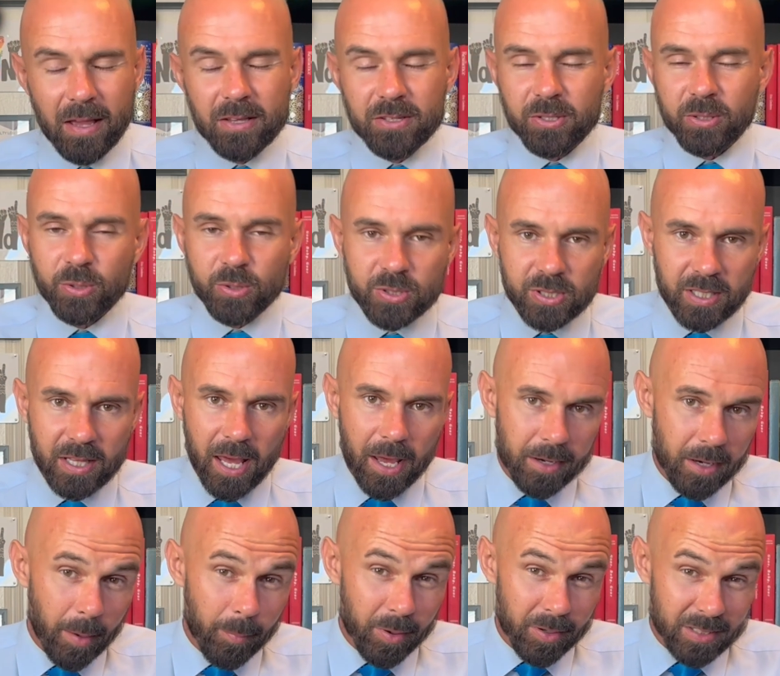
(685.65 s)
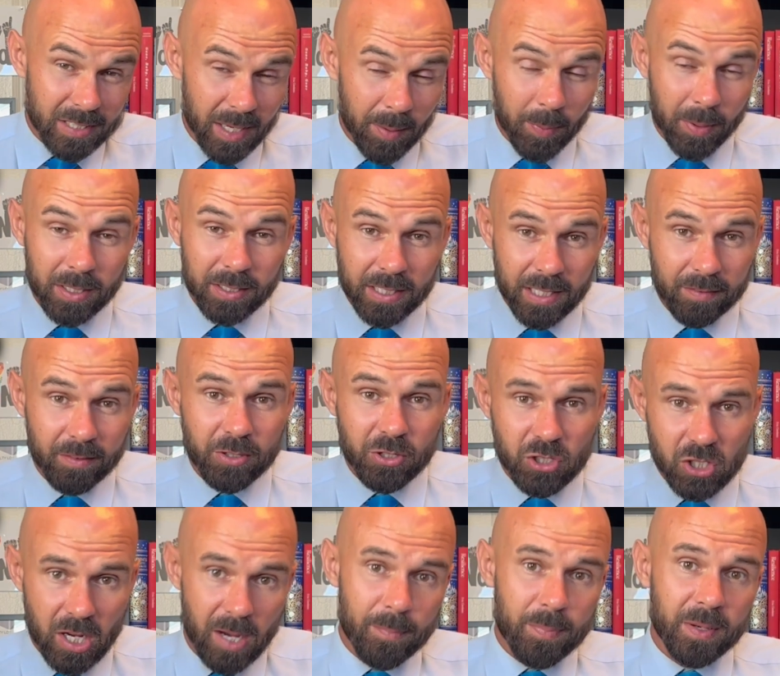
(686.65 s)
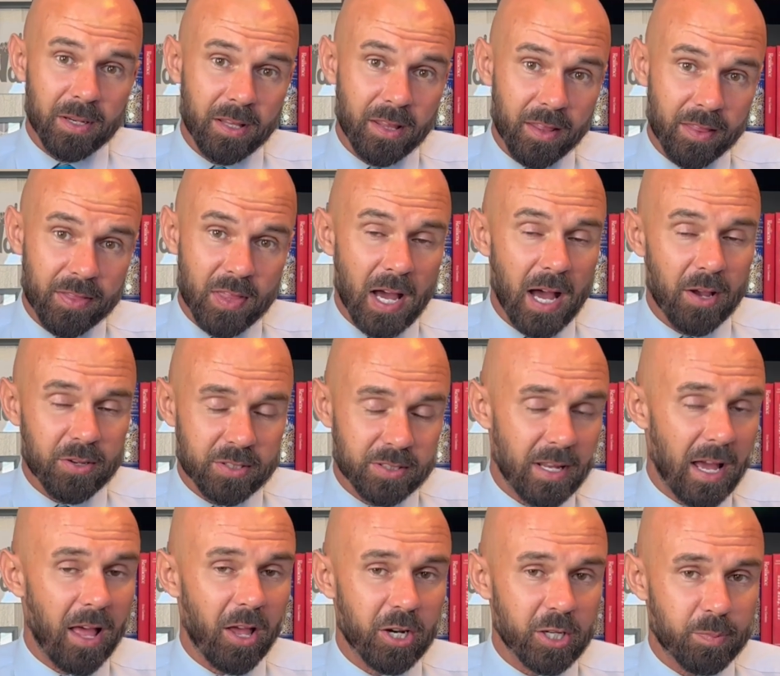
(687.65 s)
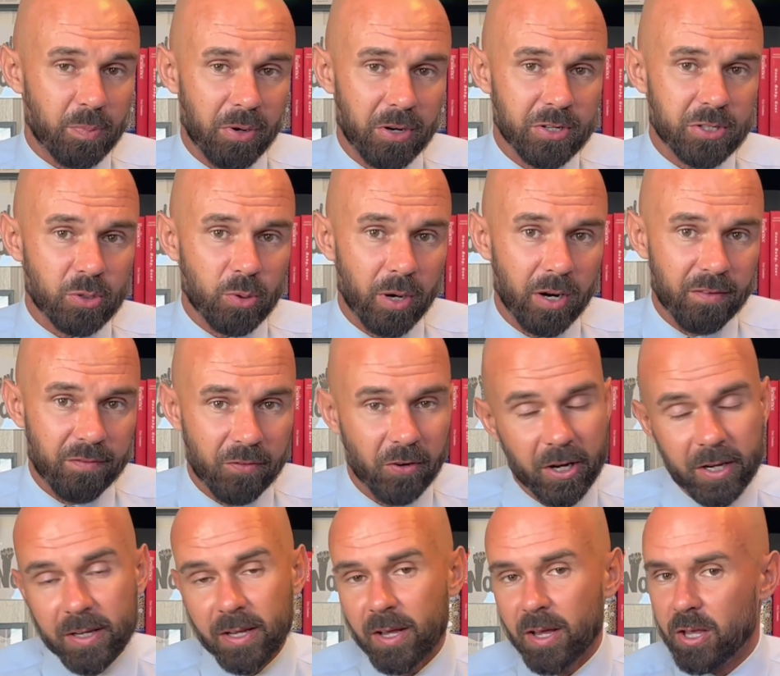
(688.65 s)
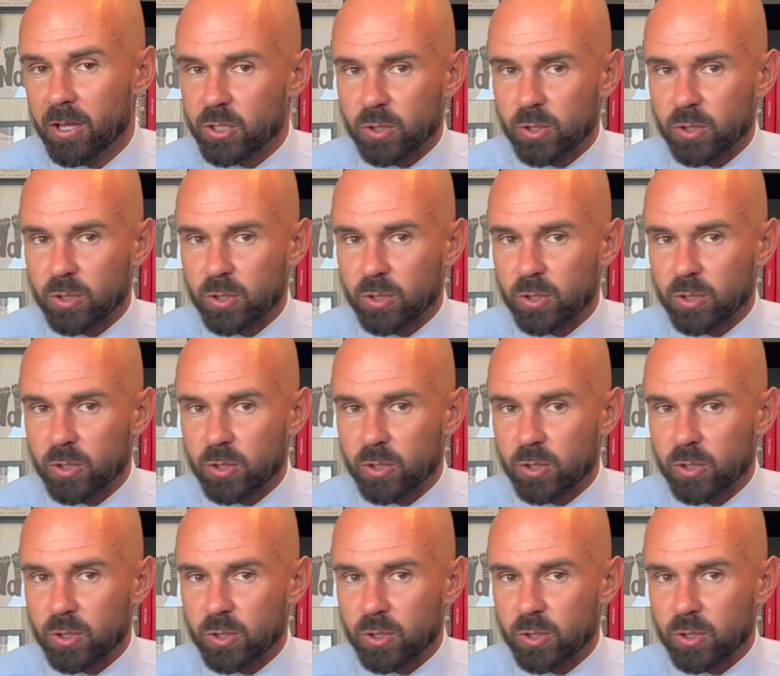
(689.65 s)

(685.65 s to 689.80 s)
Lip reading: So you see that number typically even jump into the $1,000 per square foot.